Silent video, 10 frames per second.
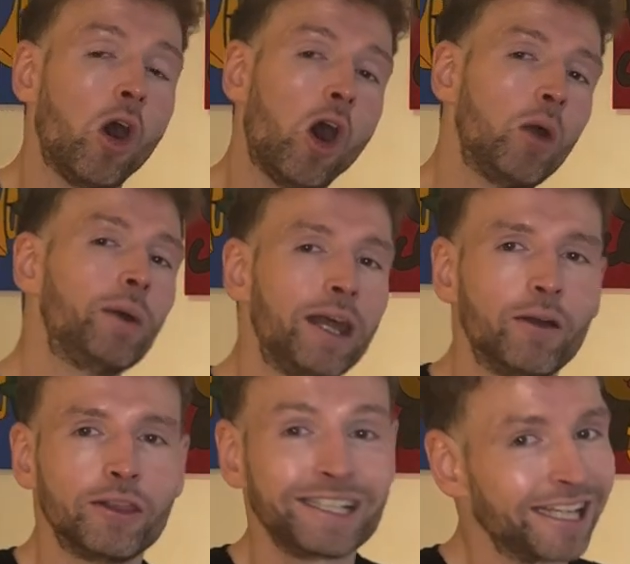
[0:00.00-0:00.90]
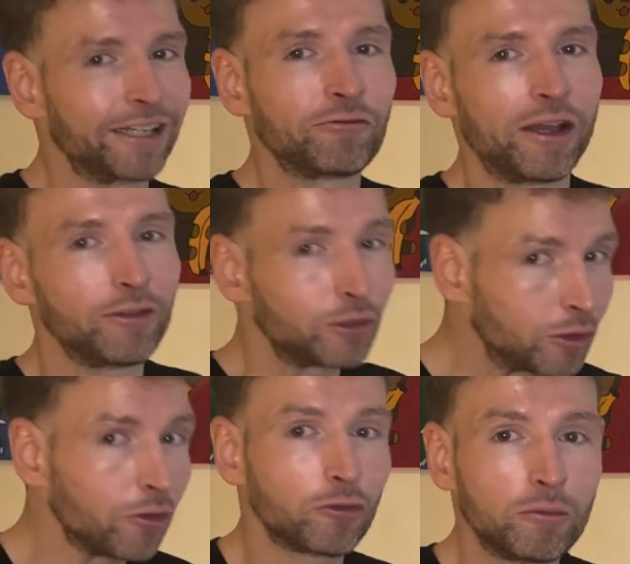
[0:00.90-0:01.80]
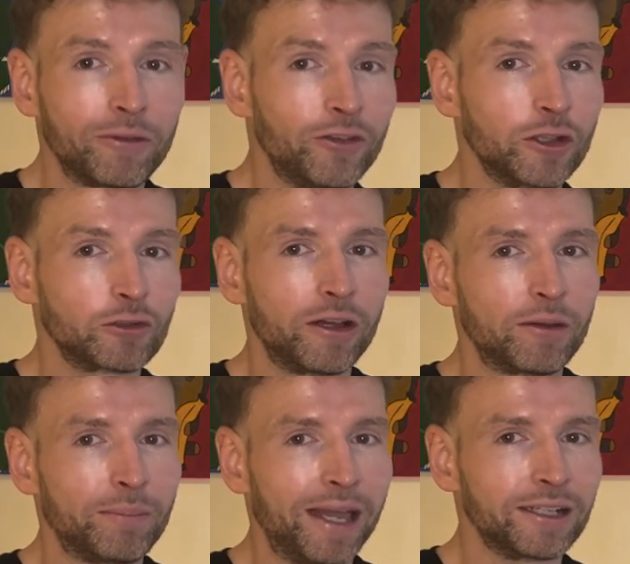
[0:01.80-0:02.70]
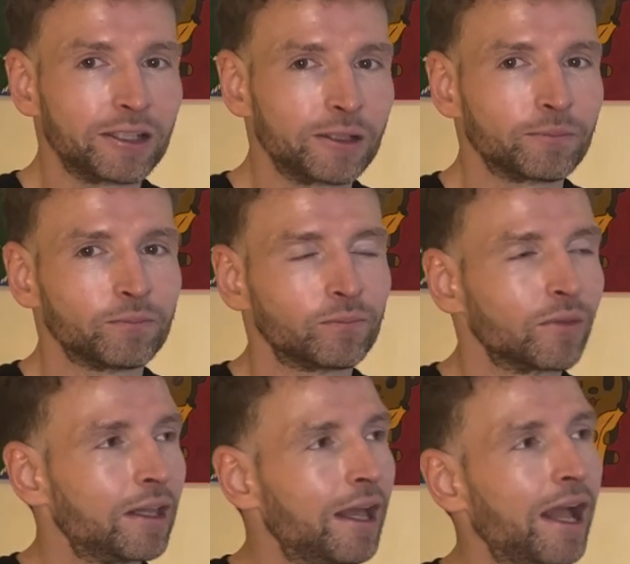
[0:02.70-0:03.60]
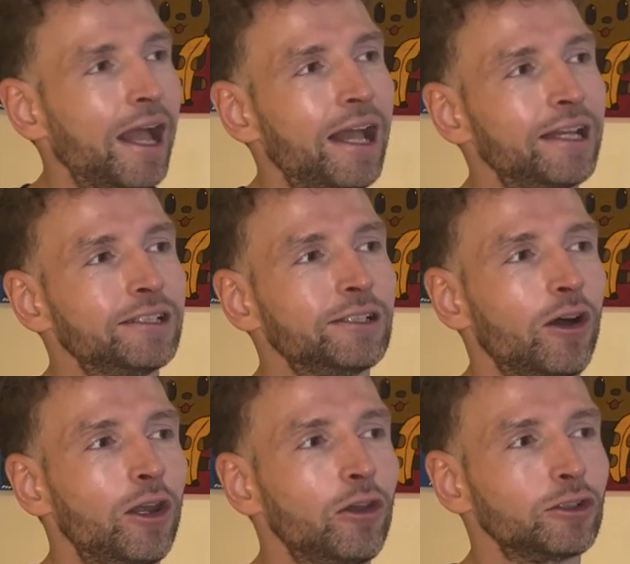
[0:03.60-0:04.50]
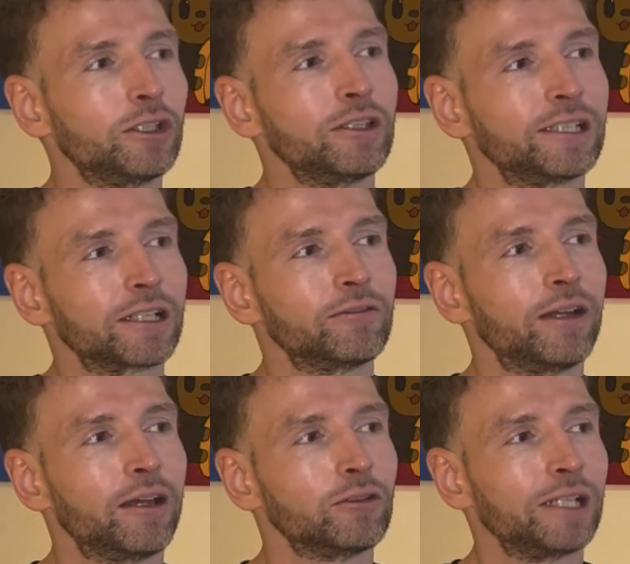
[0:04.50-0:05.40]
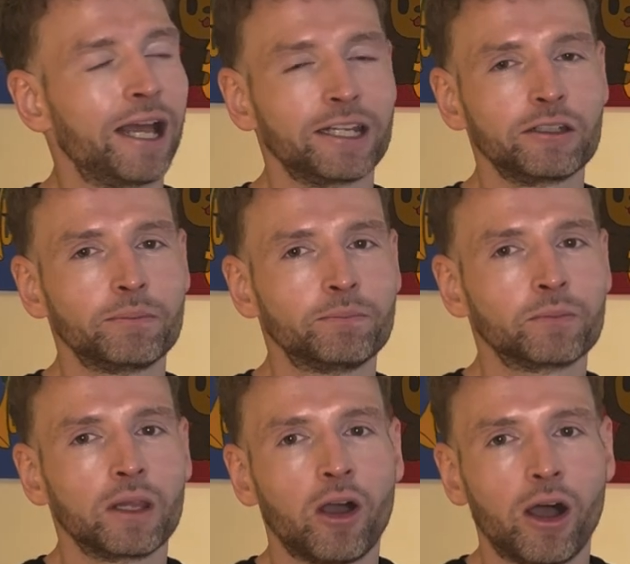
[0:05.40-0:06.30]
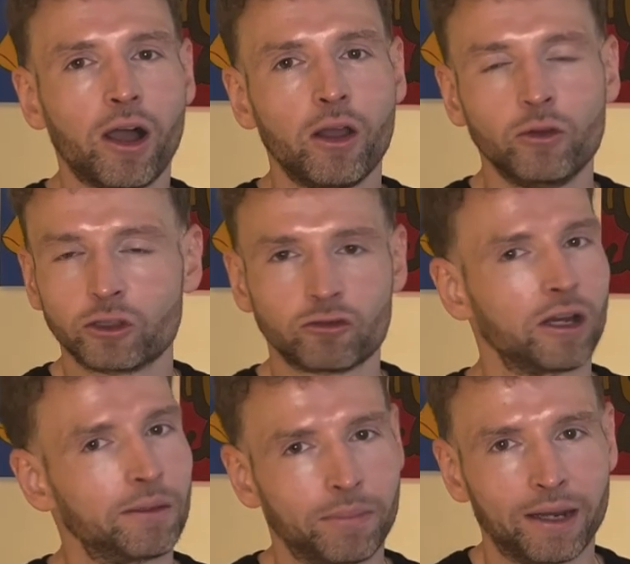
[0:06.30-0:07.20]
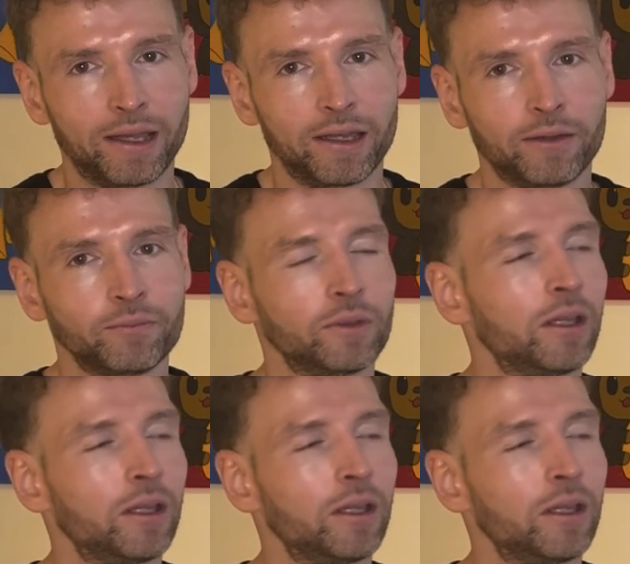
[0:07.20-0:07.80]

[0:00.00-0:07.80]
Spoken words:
I went out in the second round, so I got through my first round match, and I lost in the second round to Adam, who's a great player.